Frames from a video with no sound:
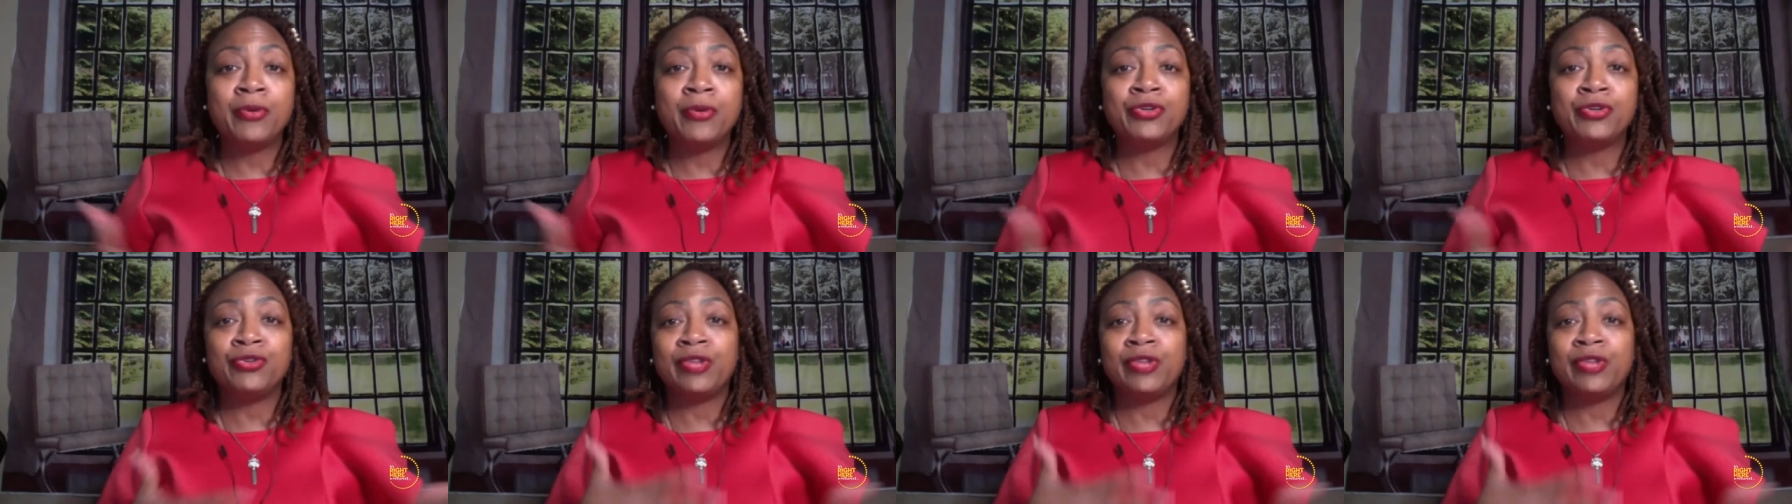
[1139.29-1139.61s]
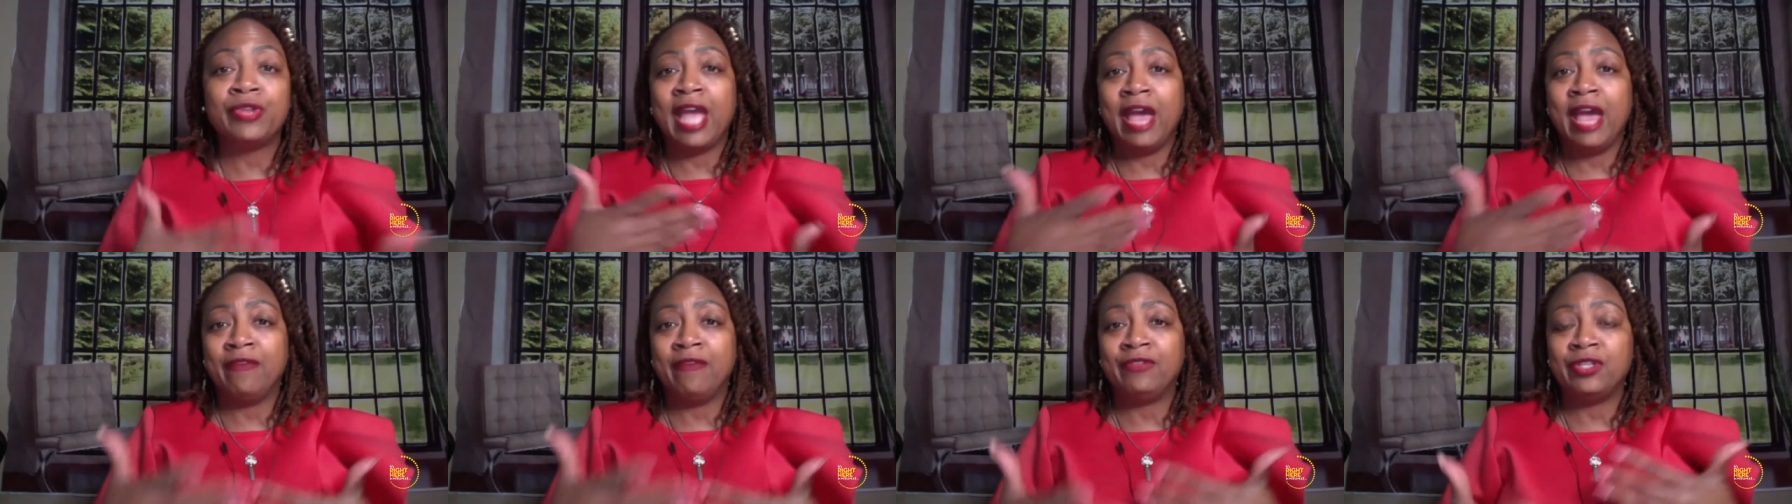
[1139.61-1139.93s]
or do they
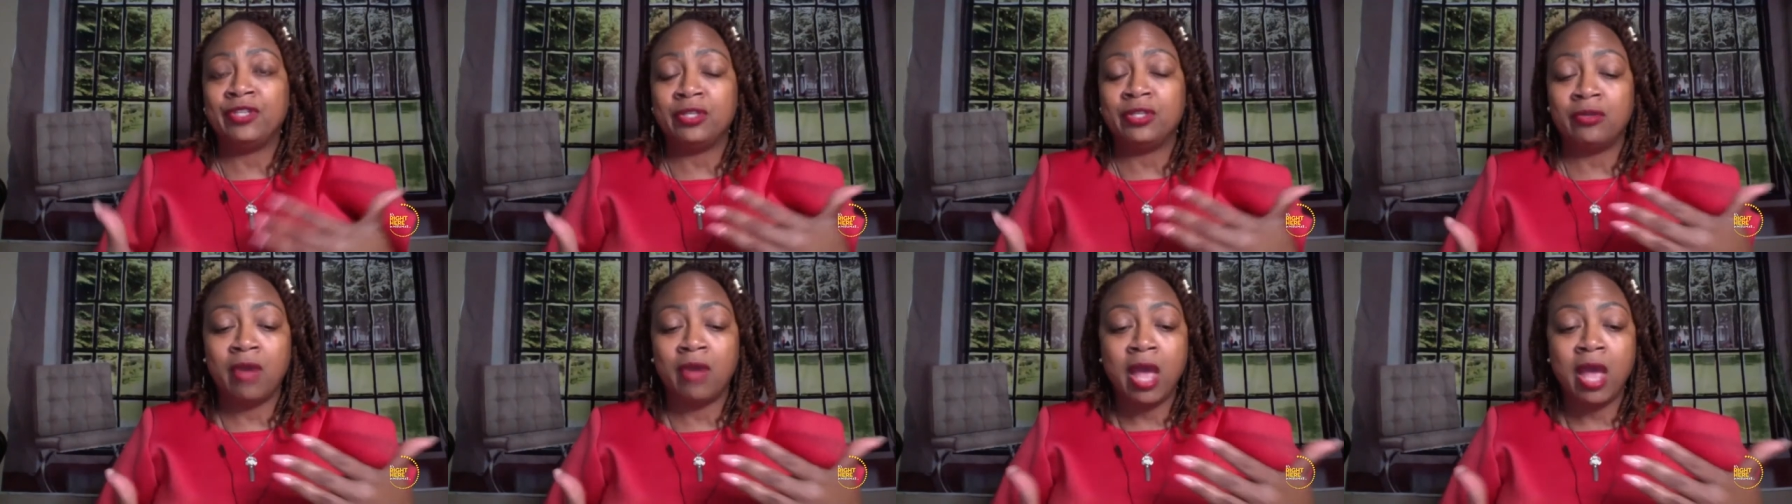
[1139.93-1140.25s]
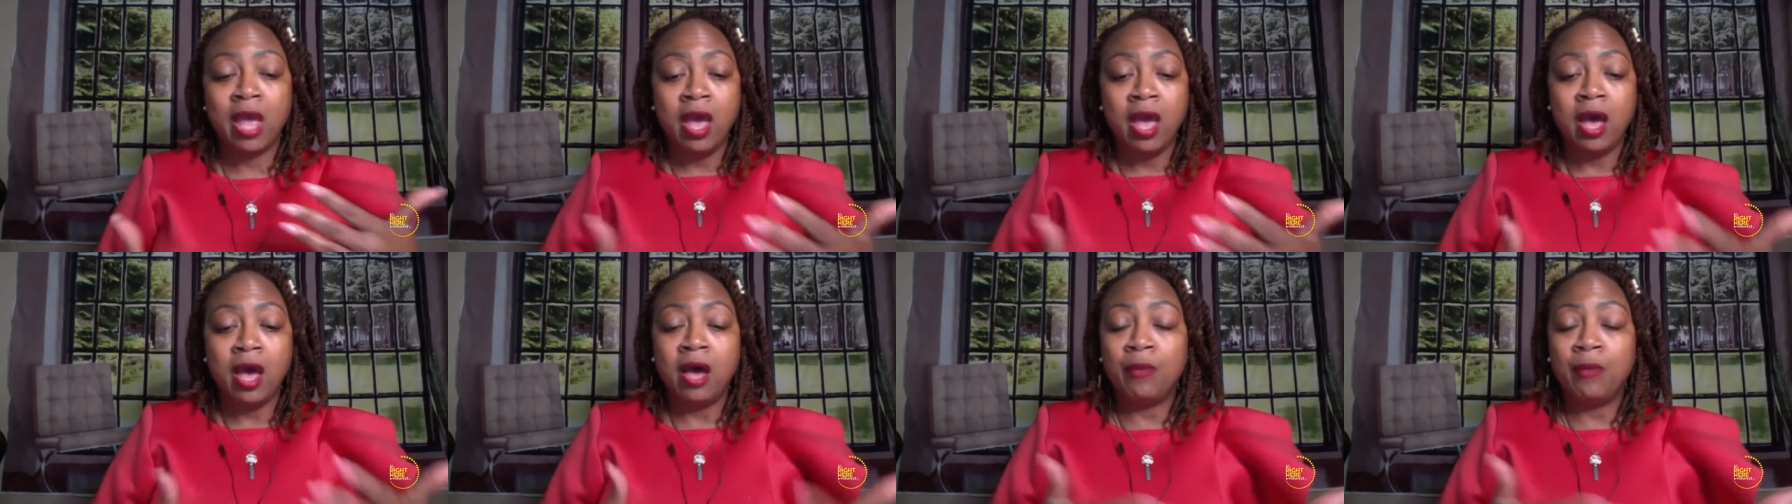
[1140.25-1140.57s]
have to
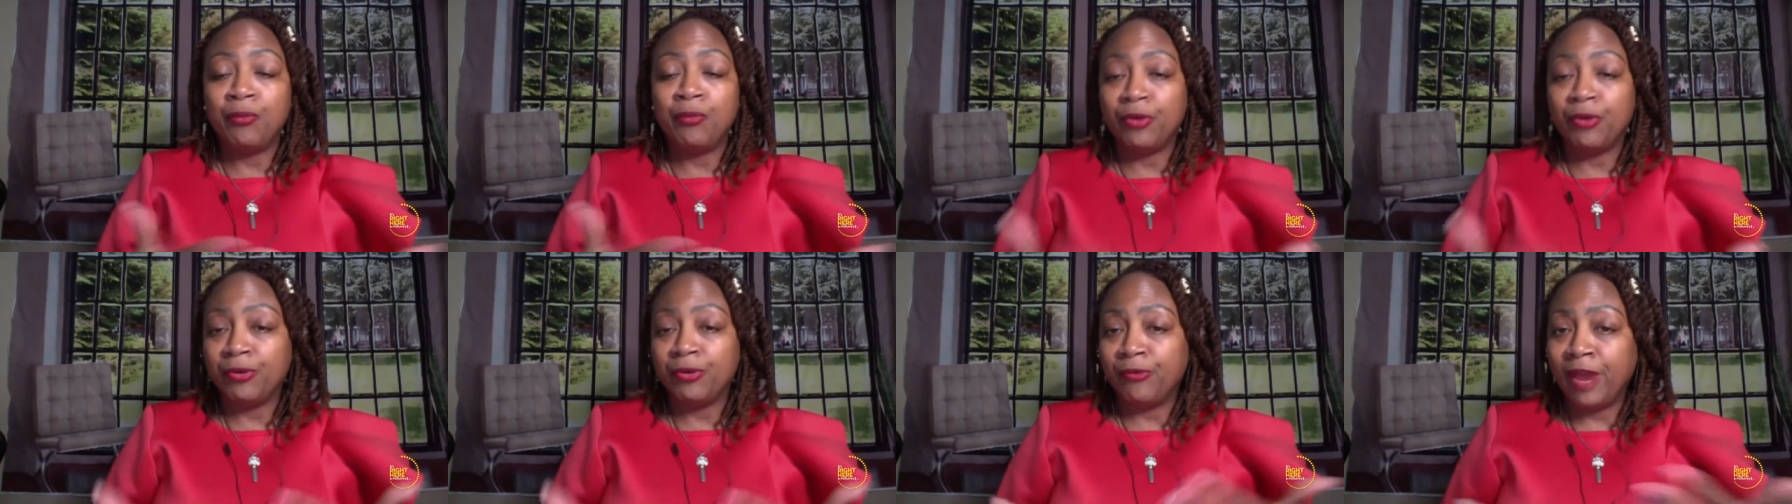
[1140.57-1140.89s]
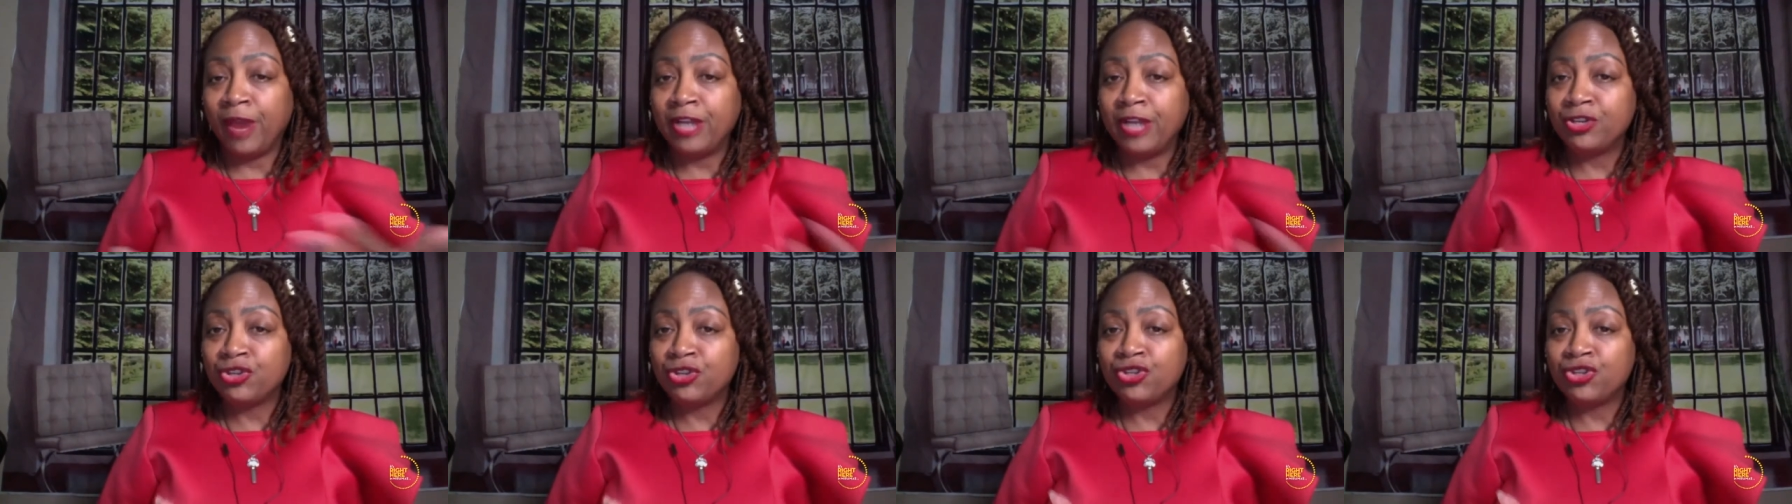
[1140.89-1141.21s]

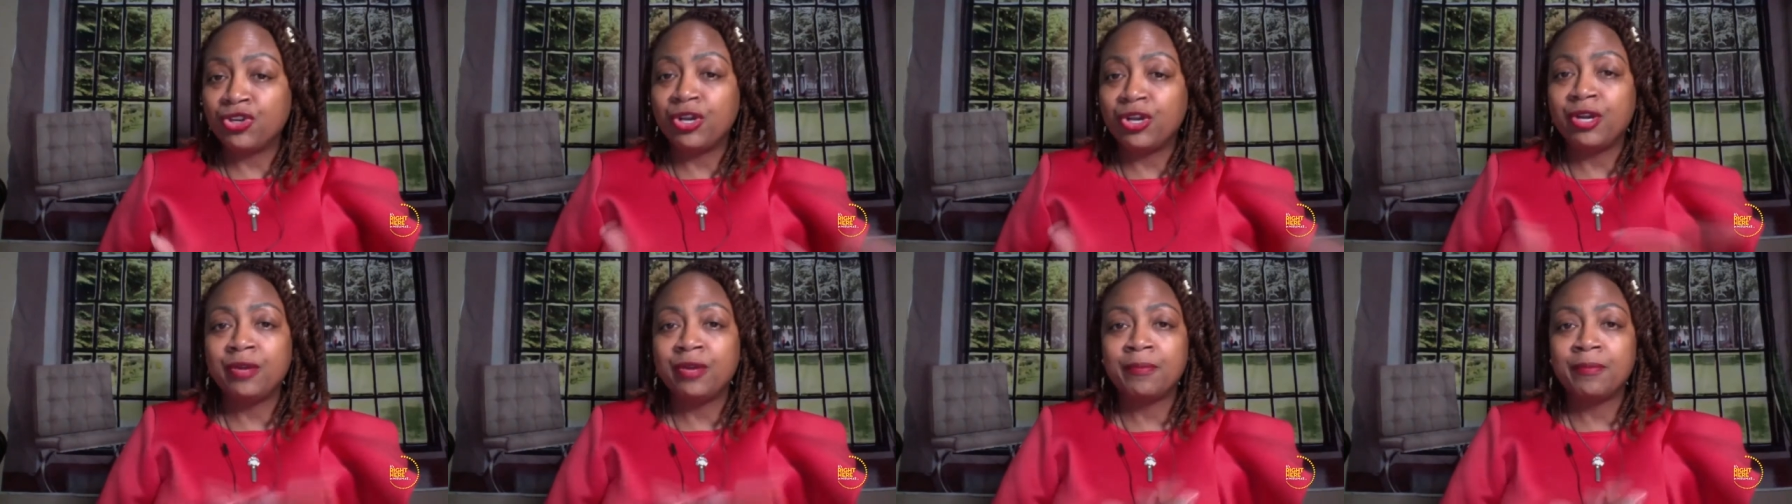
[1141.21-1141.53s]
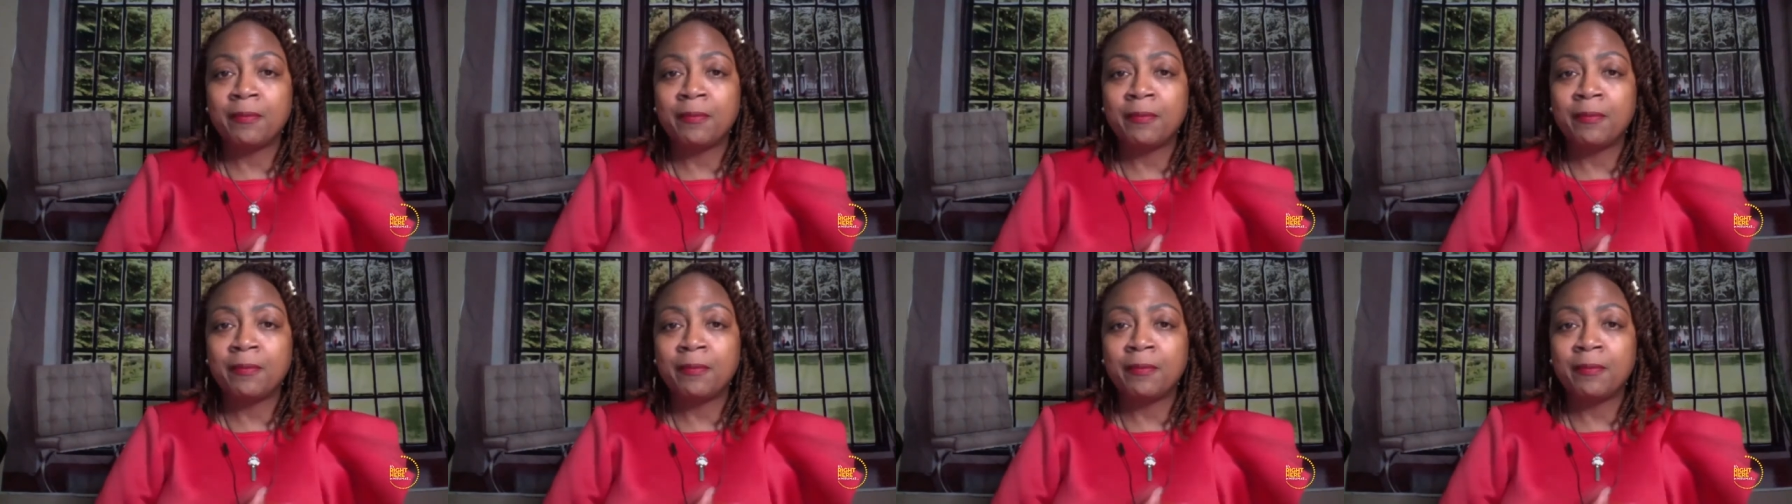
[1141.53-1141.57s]
pre-register?